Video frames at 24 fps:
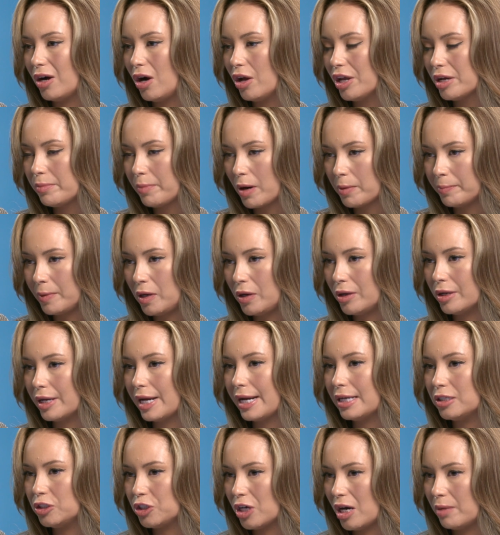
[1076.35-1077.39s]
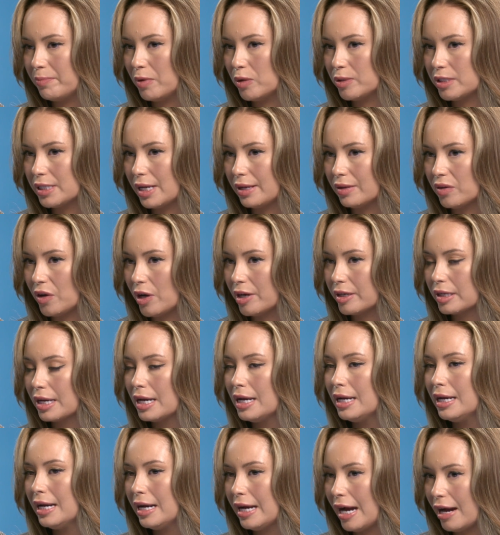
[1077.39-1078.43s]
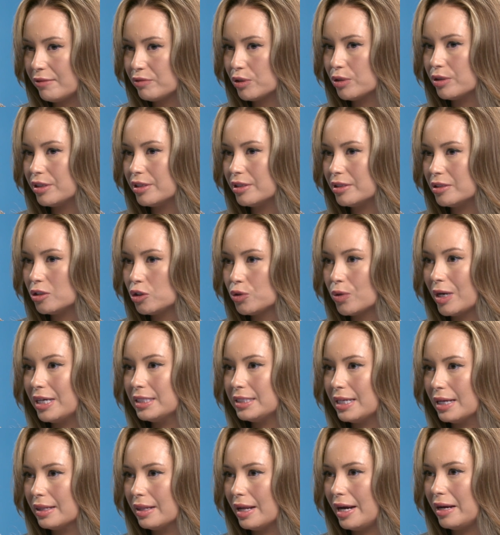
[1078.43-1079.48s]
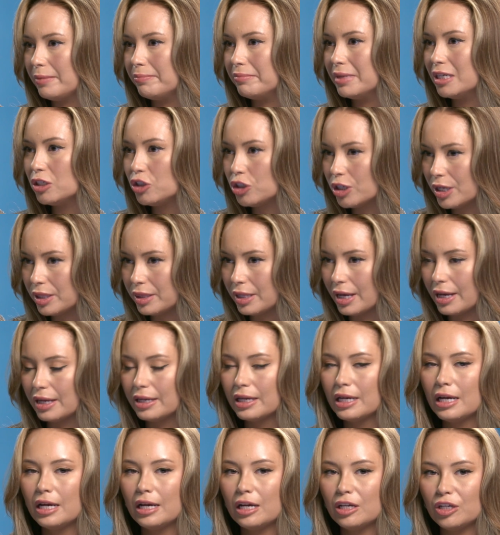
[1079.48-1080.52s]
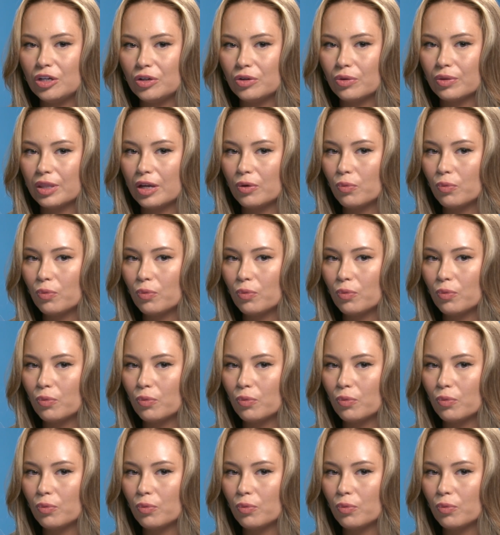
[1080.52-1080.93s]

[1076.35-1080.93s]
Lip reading: Ollie Marmol and John Mozeliak, after the trade deadline, mentioned that, they